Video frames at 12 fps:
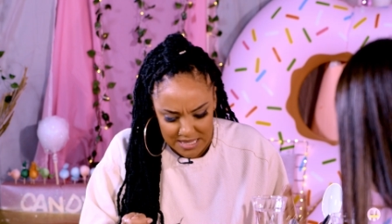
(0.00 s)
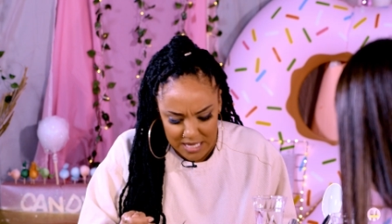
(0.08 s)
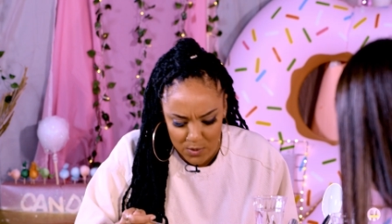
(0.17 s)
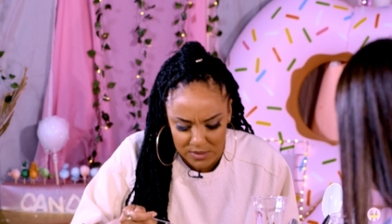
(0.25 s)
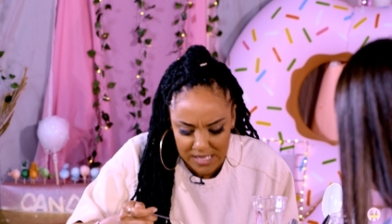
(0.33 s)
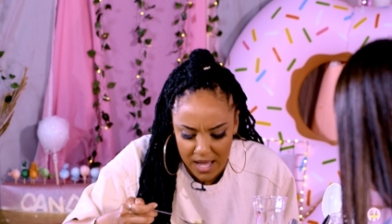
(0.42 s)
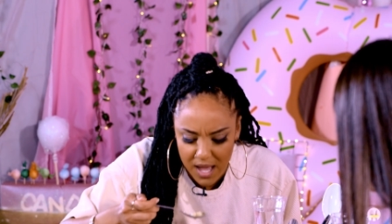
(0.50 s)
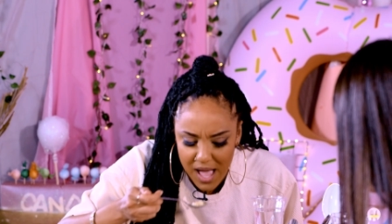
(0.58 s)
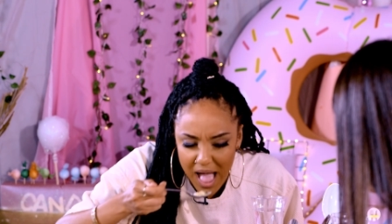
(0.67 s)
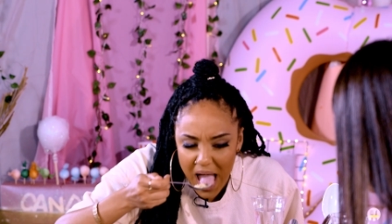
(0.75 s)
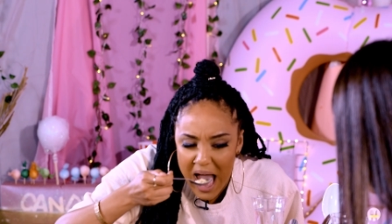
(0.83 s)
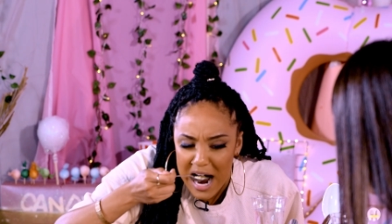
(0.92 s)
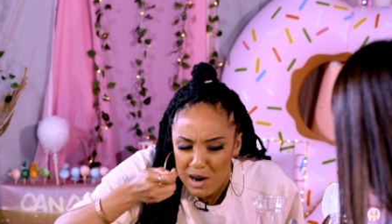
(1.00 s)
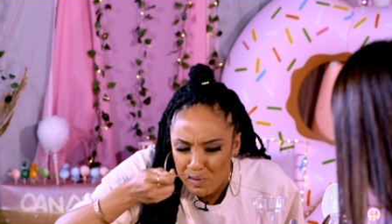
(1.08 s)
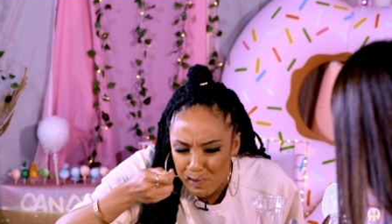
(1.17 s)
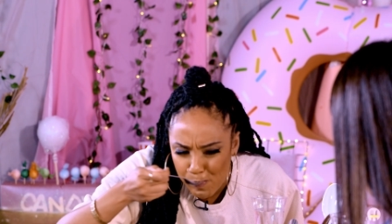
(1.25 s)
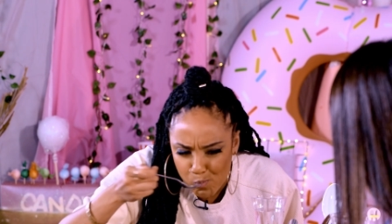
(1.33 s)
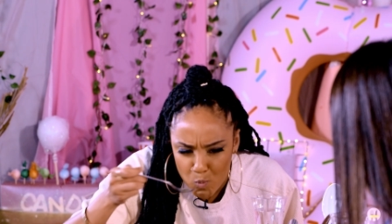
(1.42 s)
think it oh. was that
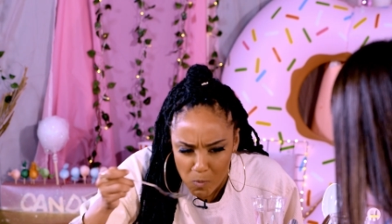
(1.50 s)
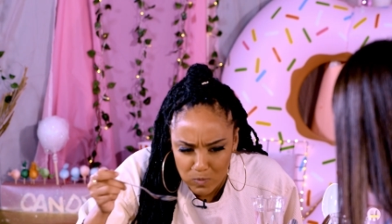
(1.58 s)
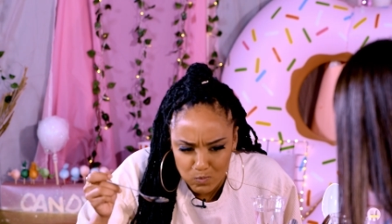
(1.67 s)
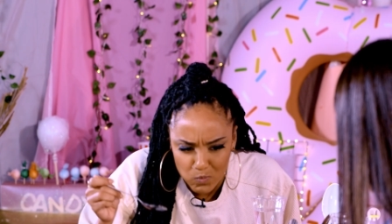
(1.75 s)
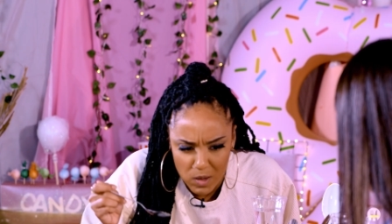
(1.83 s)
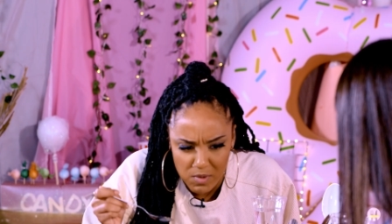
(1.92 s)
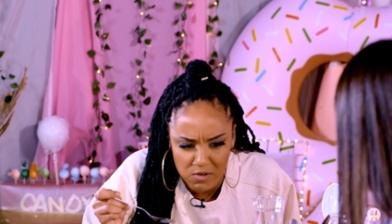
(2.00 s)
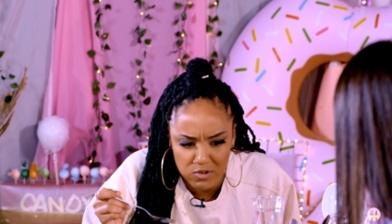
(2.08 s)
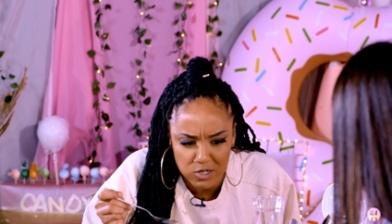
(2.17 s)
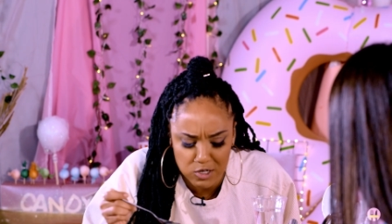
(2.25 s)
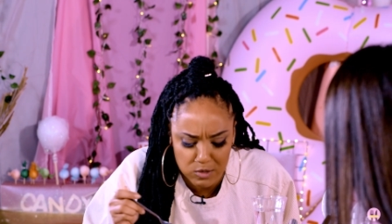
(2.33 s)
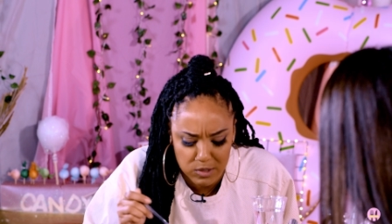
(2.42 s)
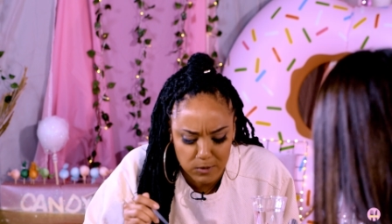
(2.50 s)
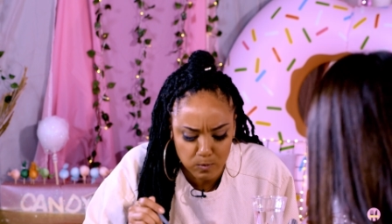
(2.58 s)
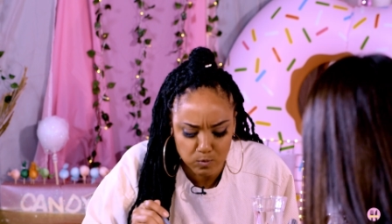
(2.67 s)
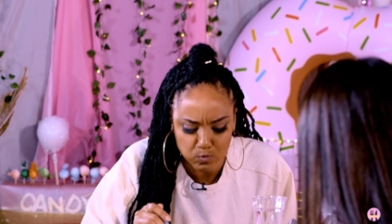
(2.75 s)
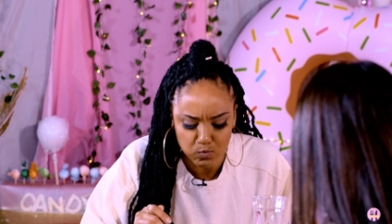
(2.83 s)
big of a deal, but